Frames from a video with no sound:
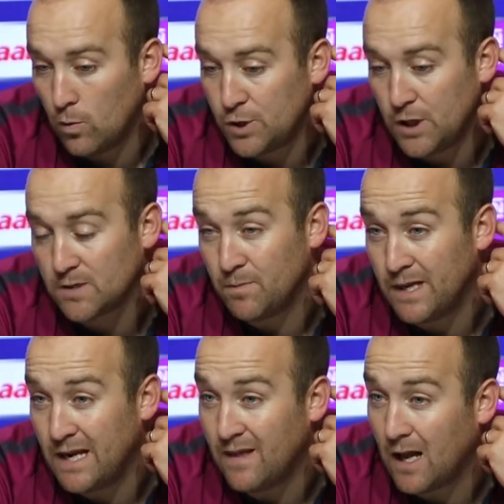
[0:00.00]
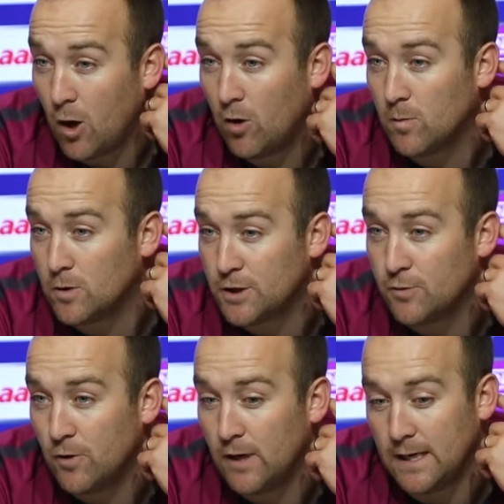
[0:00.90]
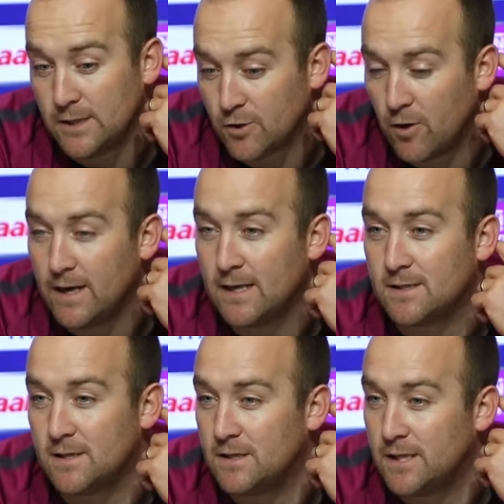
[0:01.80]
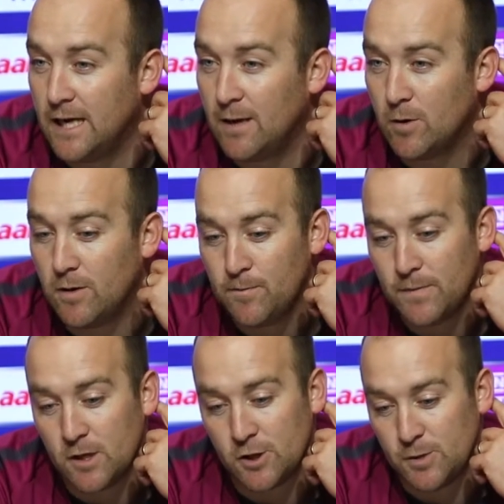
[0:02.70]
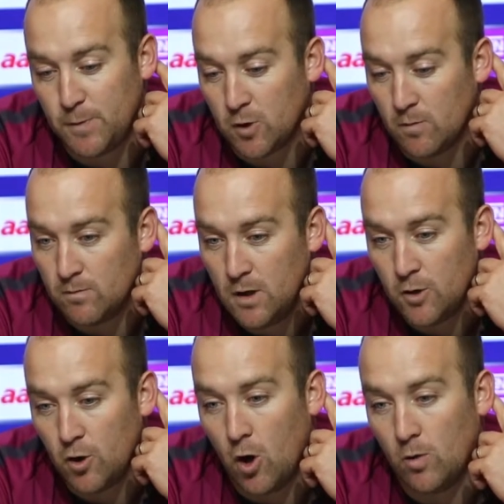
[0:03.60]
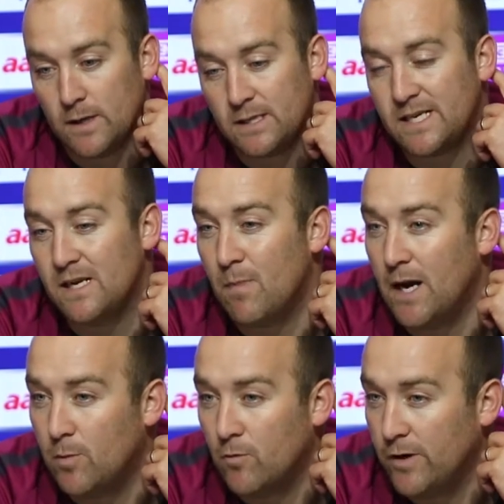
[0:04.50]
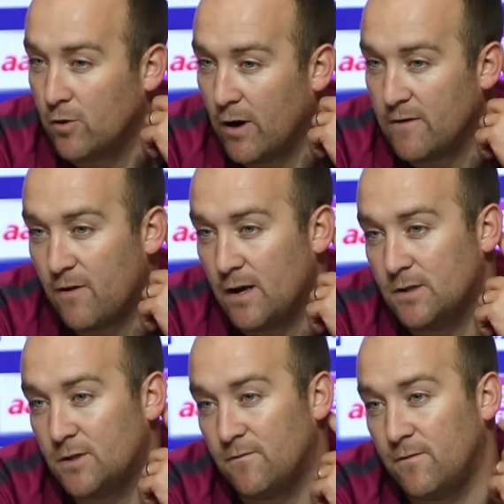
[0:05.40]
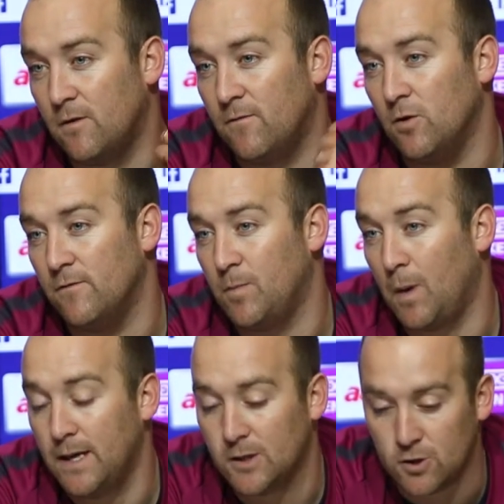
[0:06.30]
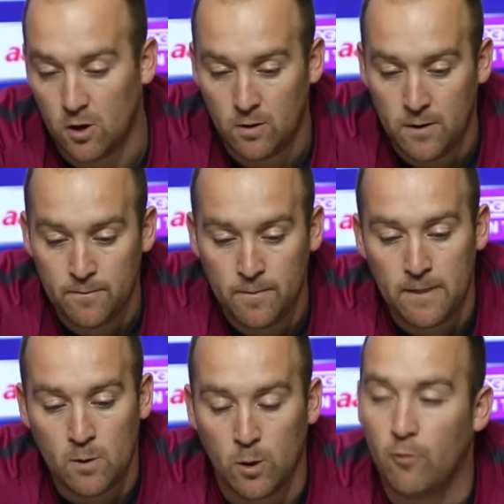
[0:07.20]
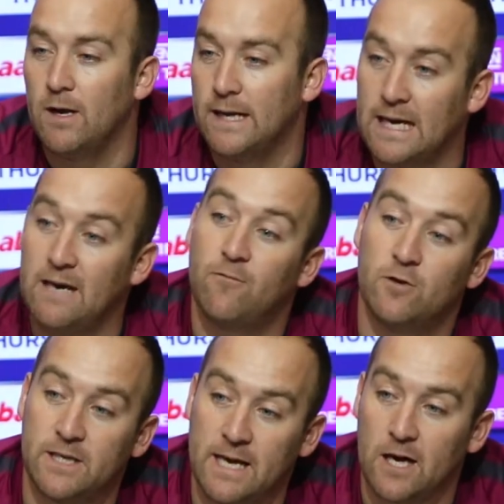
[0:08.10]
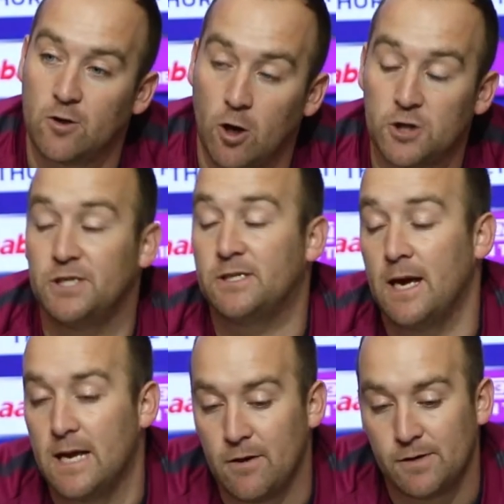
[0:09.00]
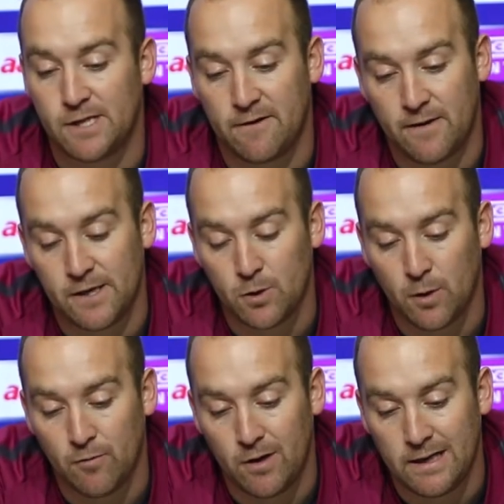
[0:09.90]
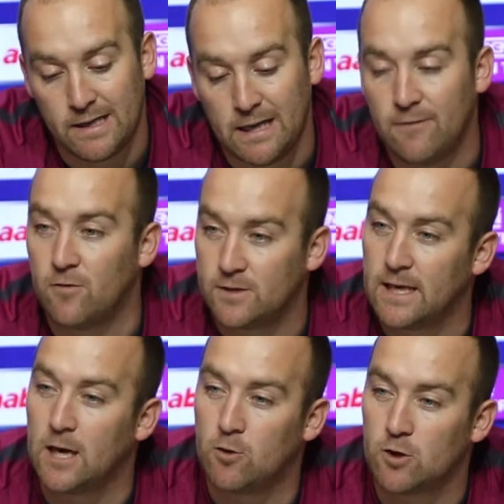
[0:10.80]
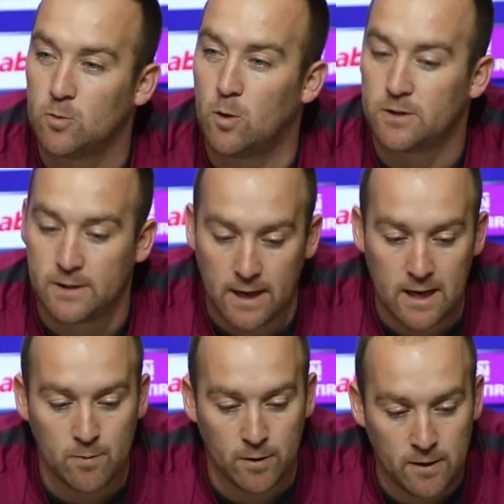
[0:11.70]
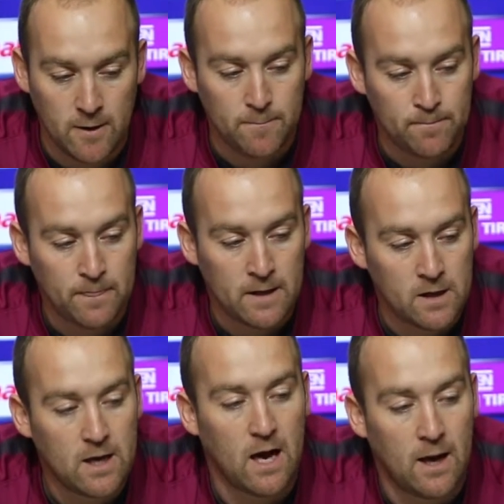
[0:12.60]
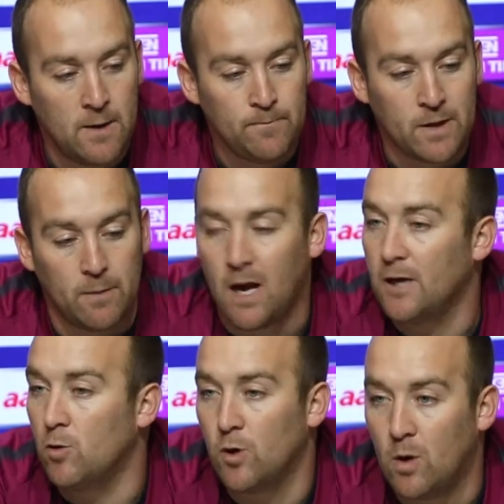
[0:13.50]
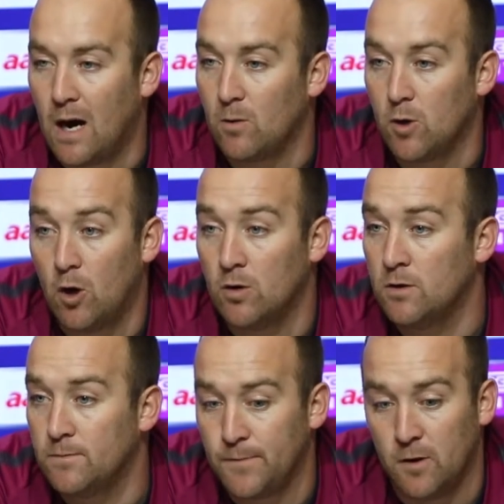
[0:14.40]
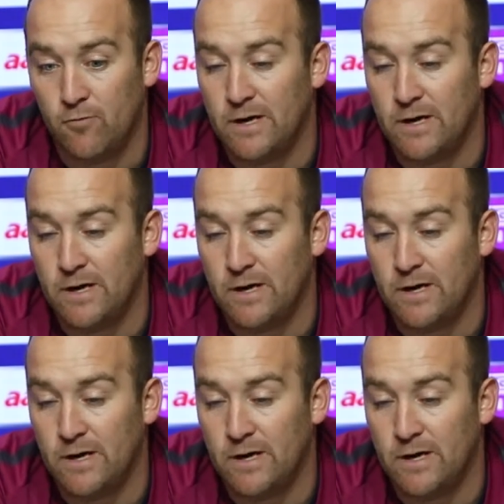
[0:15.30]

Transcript: she hasn't been here that long, but she's really integrated into the team and she's become not only a teammate but real great friends of all of the players. So we were really keen for her to get across. She's staying here at CFA, so we were really keen for her to get across and watch the game. And yeah, I mean, I don't know how long her